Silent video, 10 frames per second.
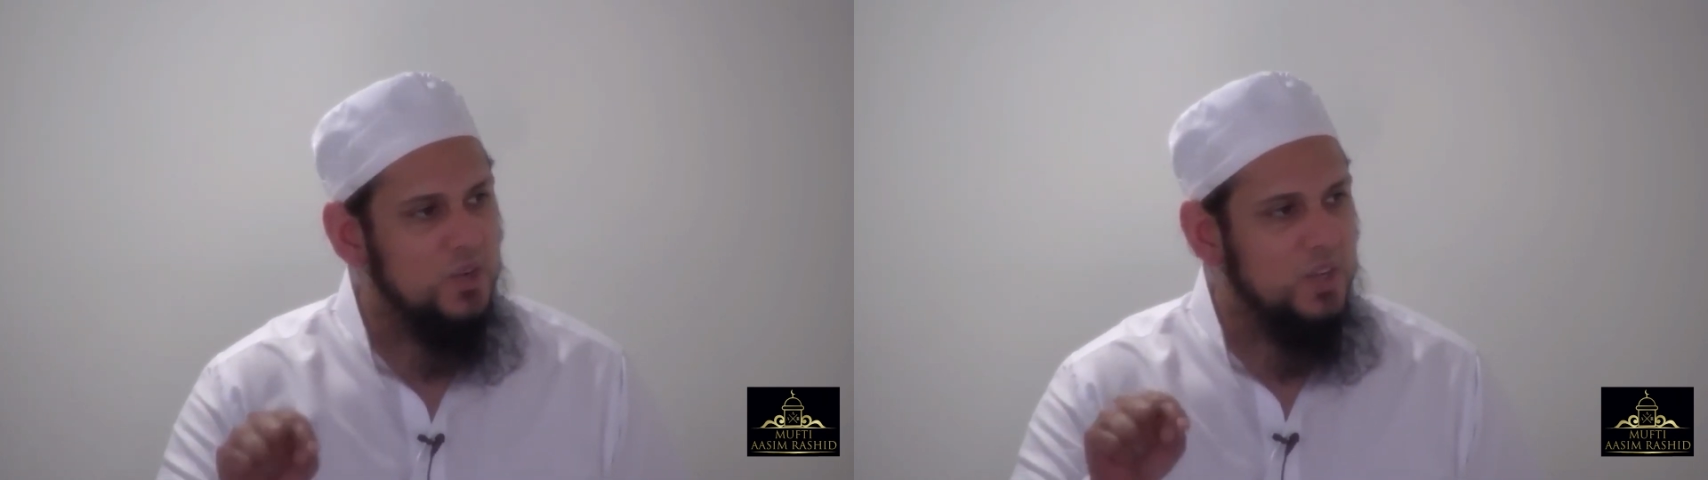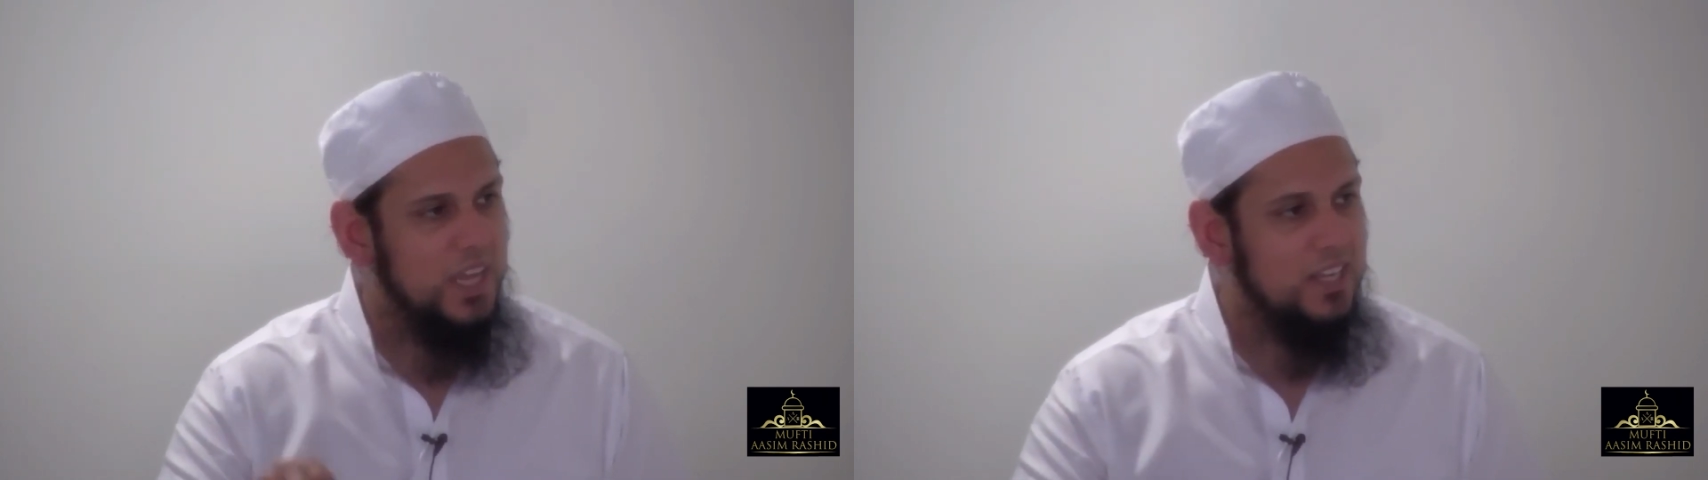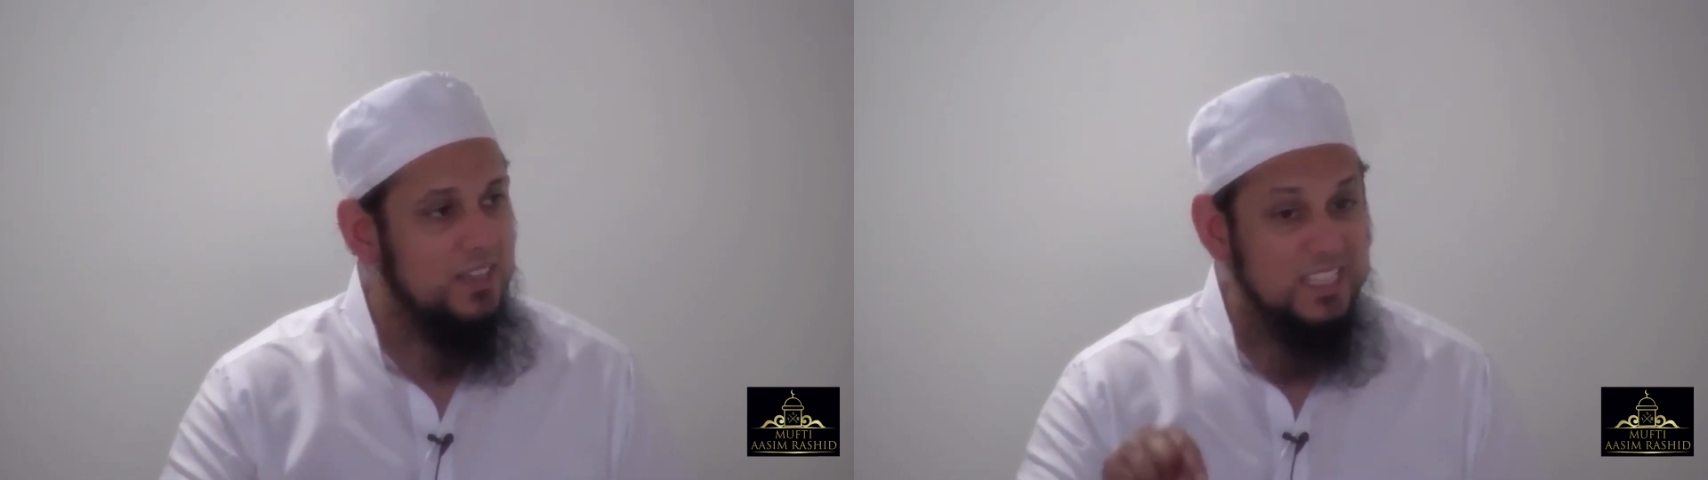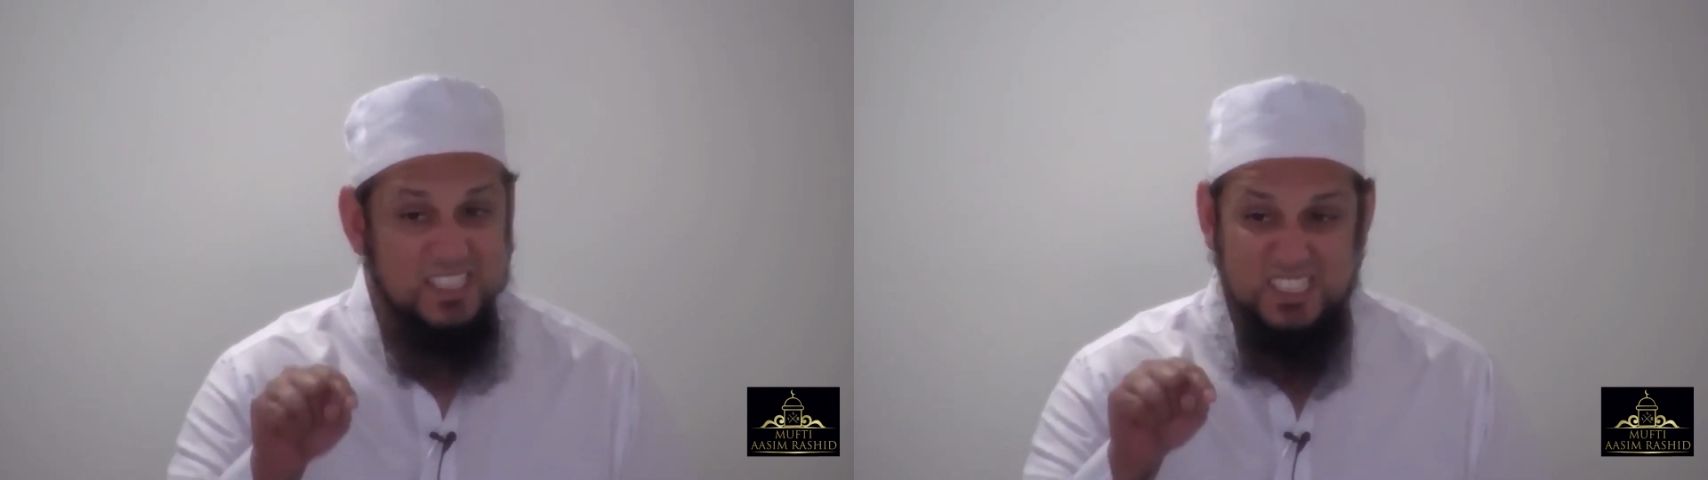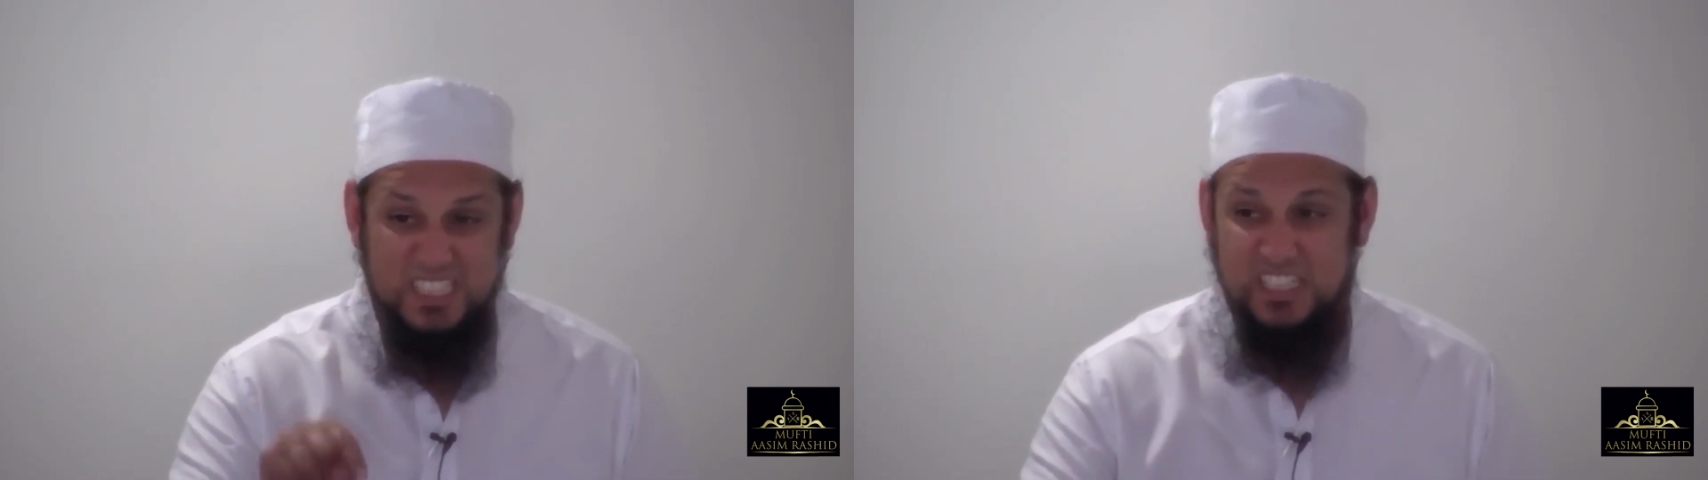created
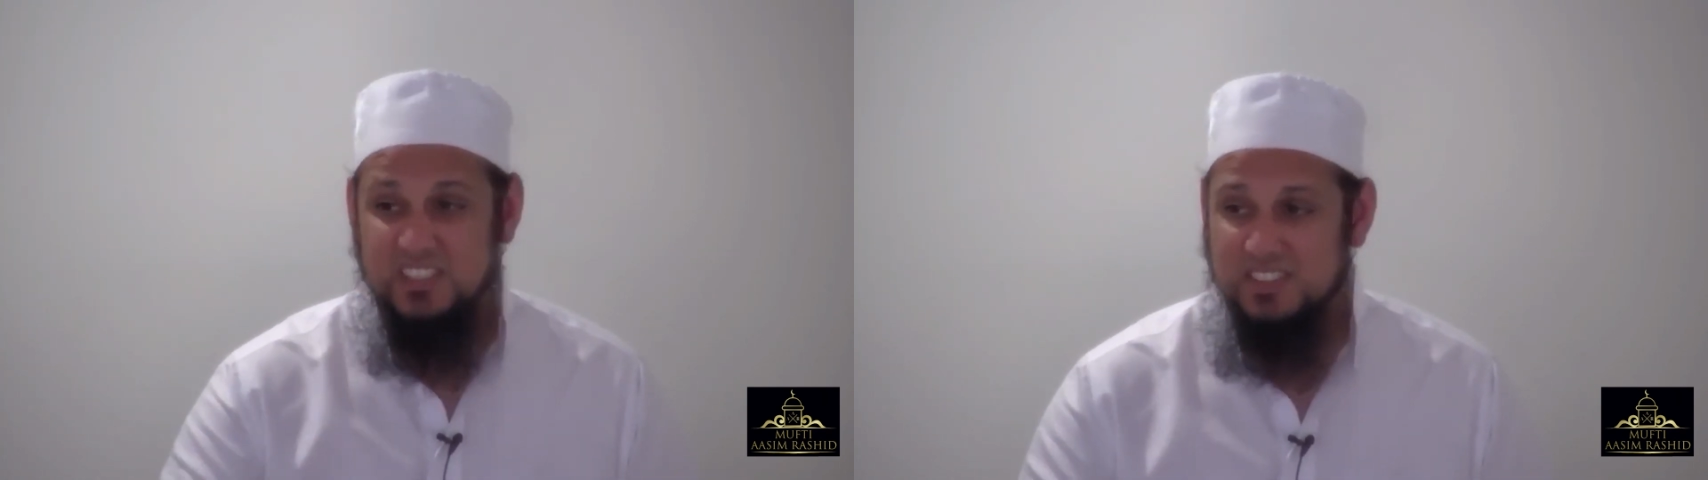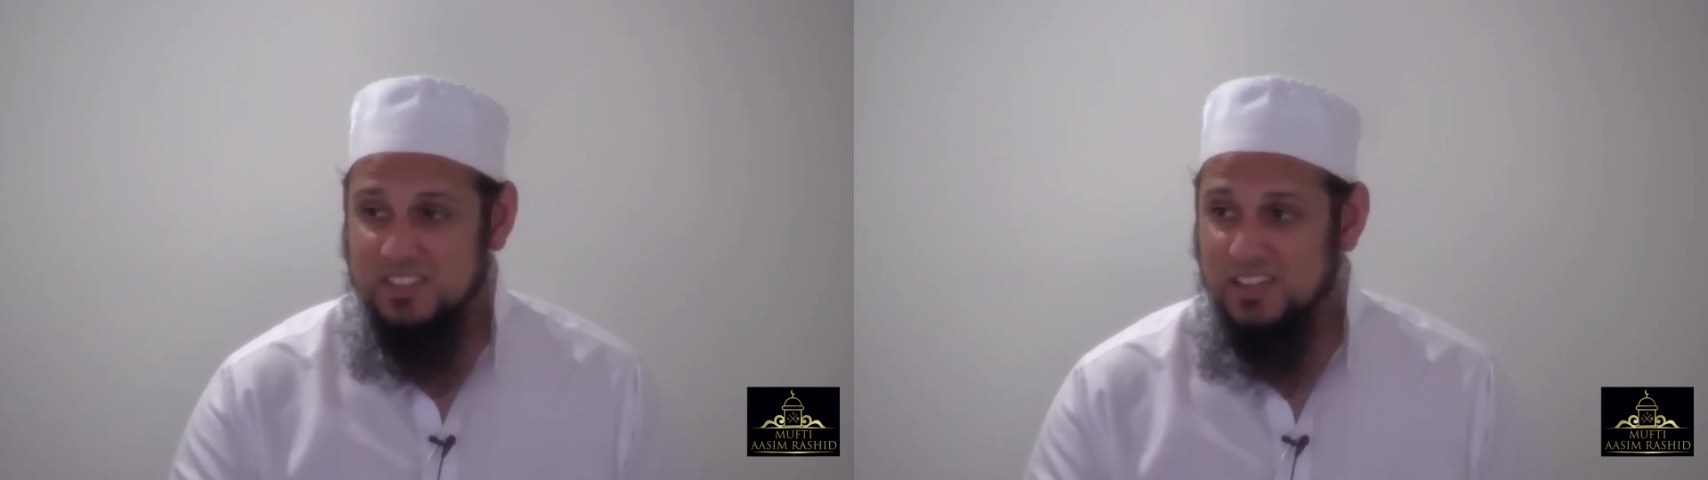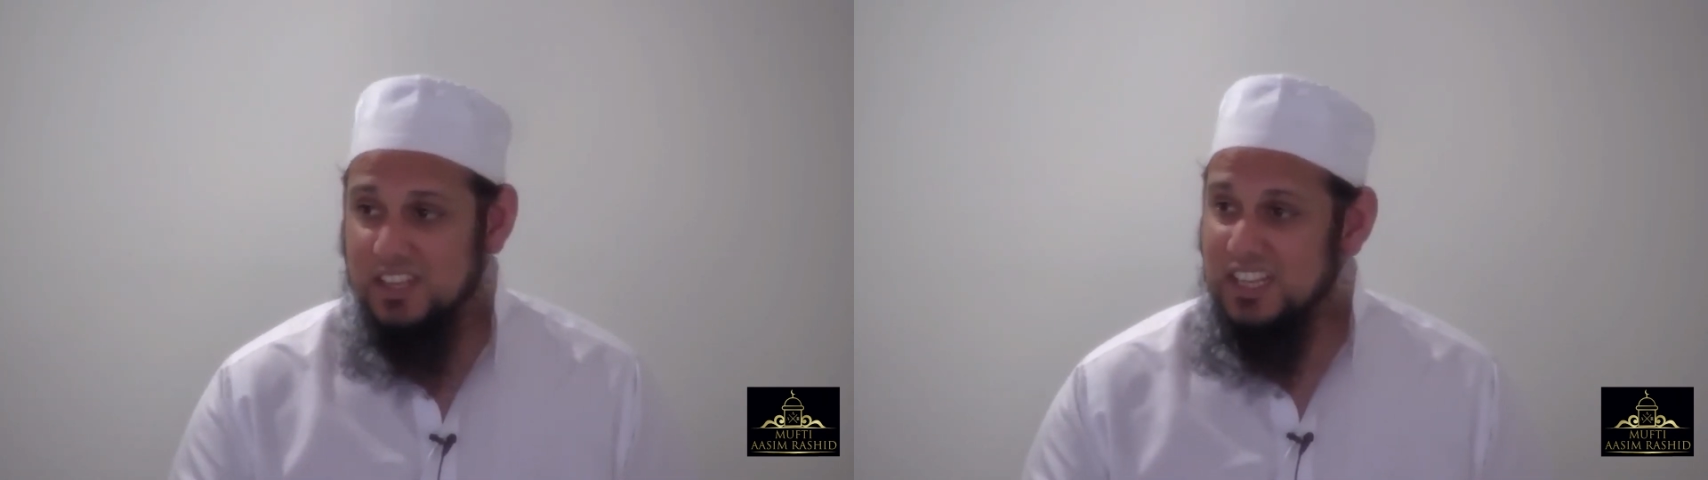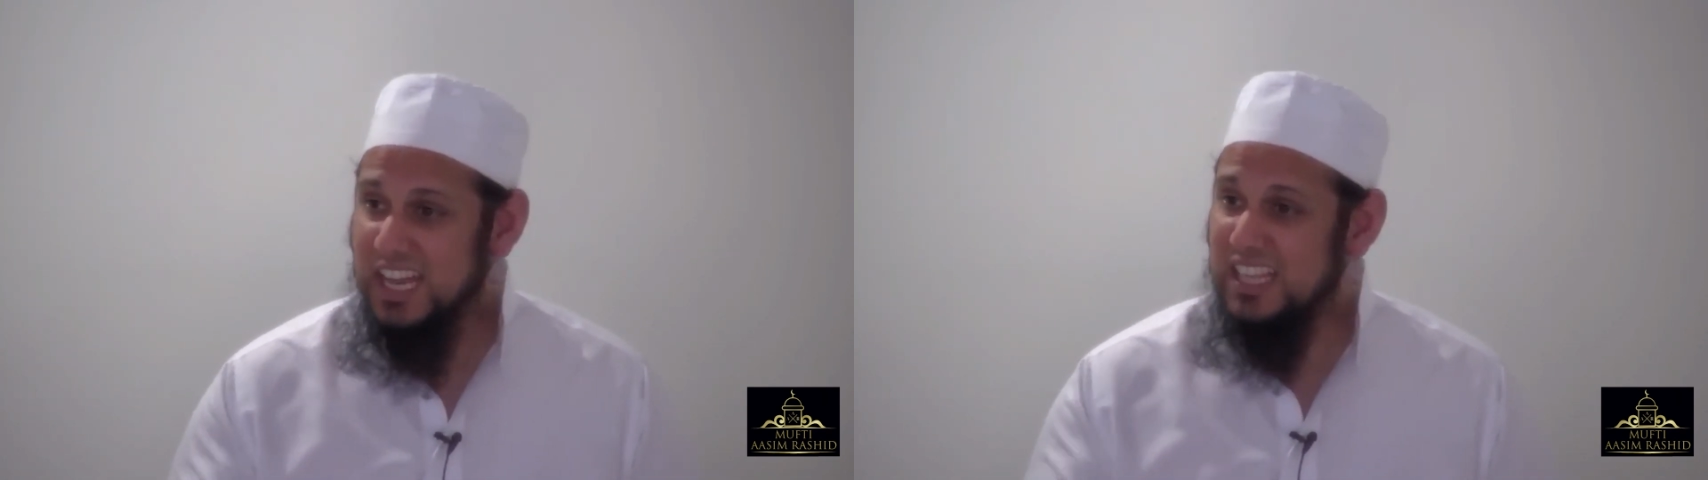these seeds,